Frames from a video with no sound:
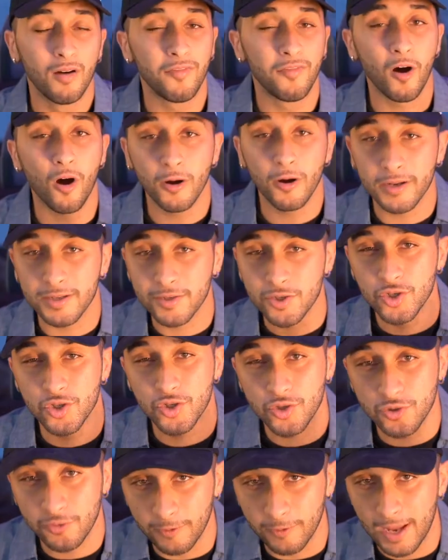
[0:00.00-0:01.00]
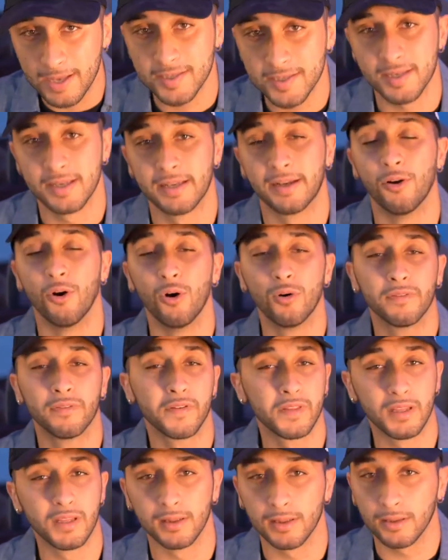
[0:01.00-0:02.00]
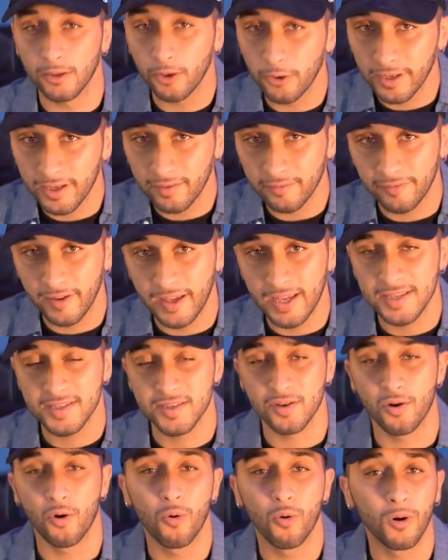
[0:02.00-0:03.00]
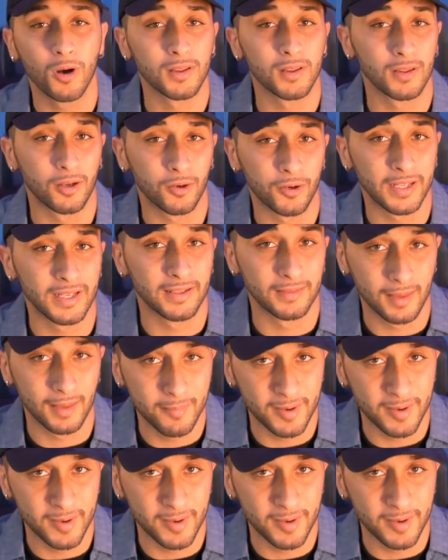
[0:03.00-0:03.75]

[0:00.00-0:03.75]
of artists stressing over the learning phase or learning